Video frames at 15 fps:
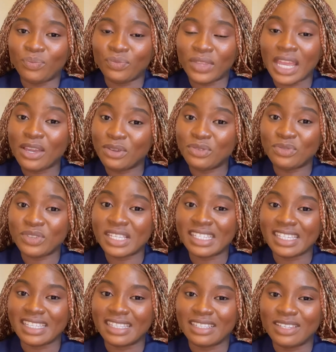a good
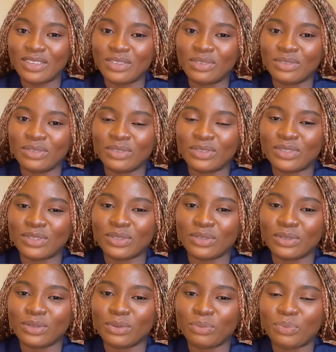reason,
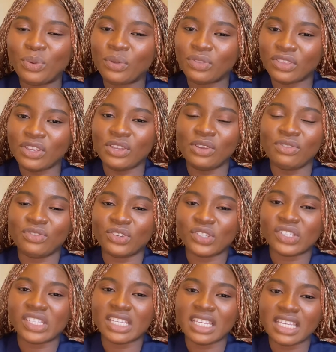to put the
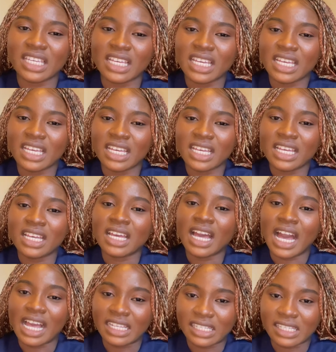university
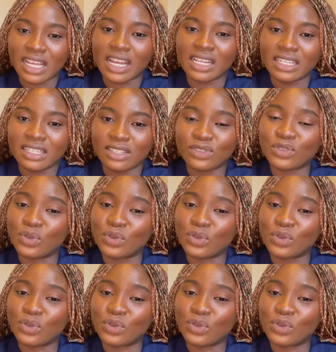aside to